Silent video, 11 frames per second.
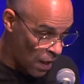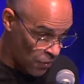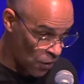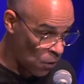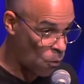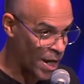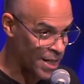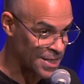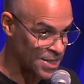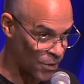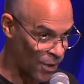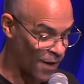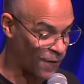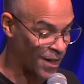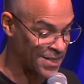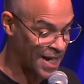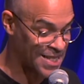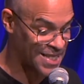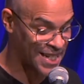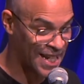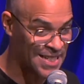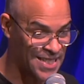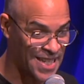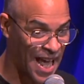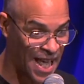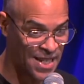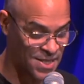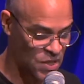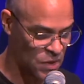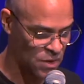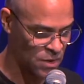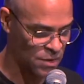The winter of our discontent.